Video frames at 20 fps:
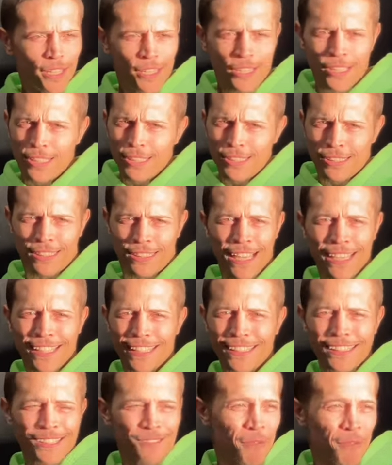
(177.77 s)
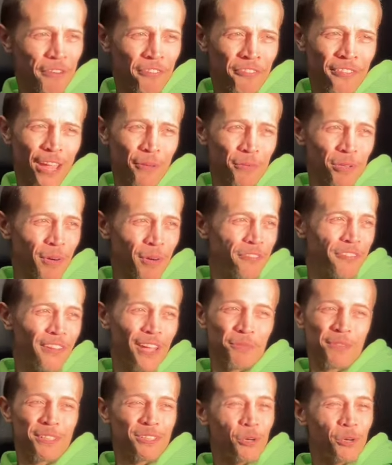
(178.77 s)
Second, my family. My
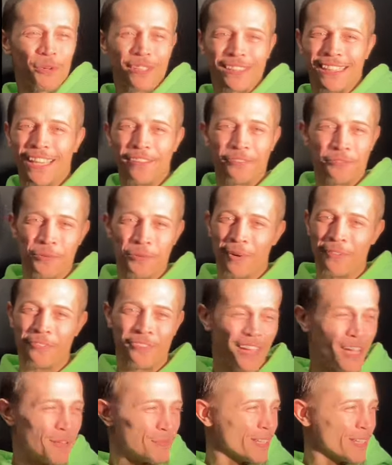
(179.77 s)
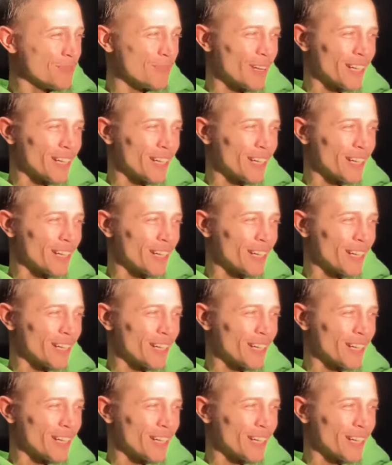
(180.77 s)
family's always here for me. My family, my